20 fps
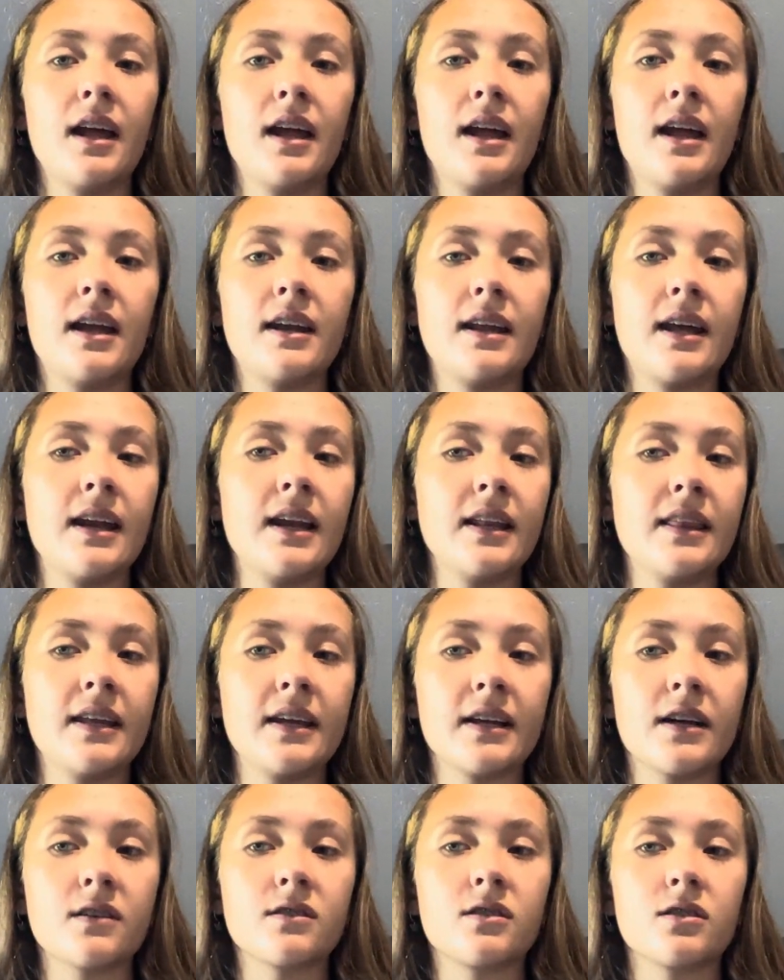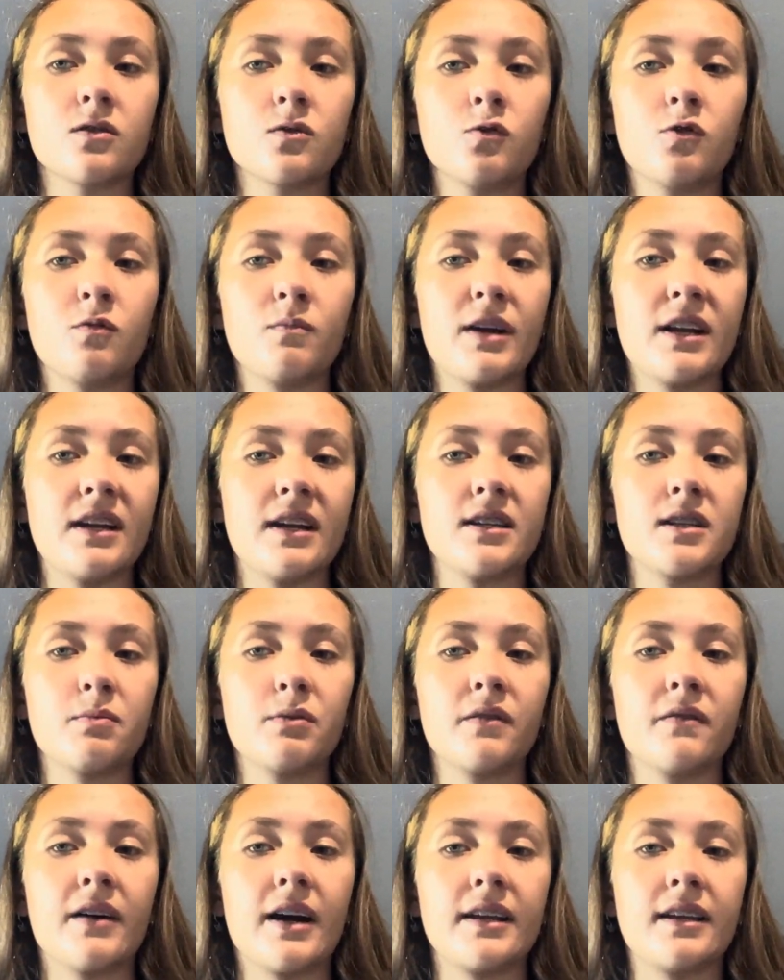and anything else the school may need to
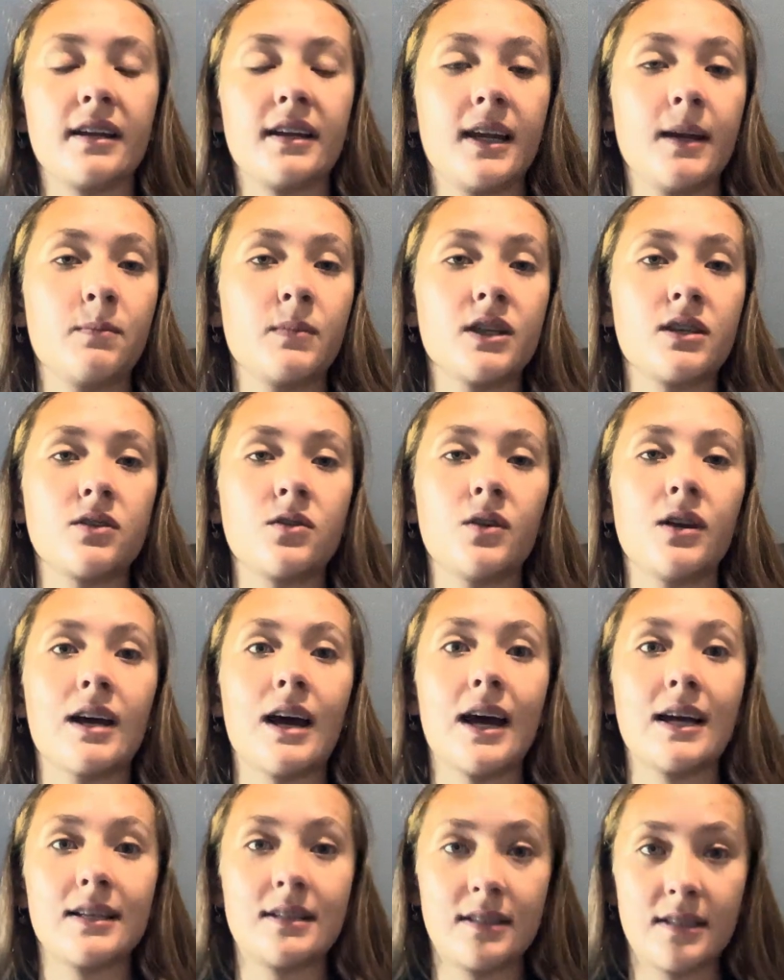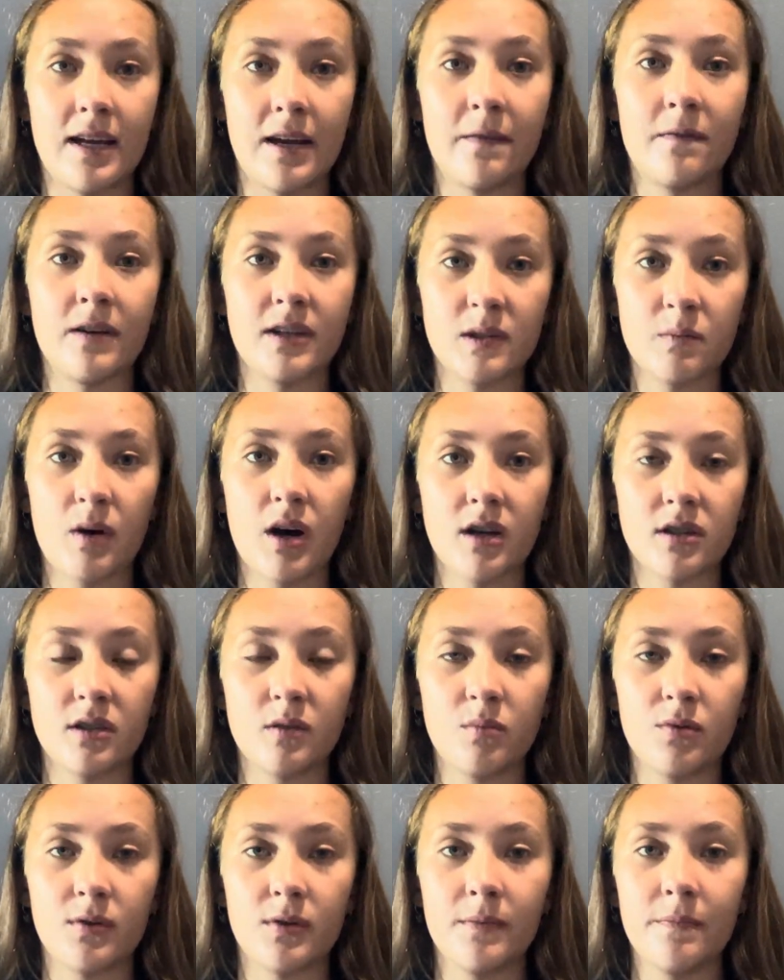provide to keep the student as safe as
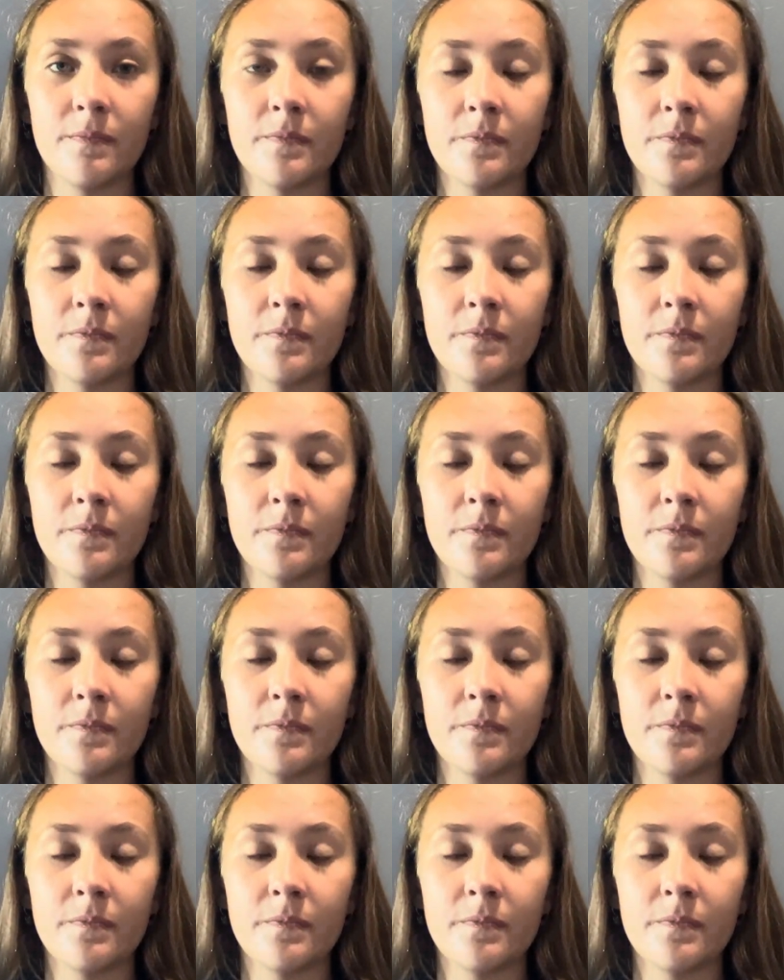possible.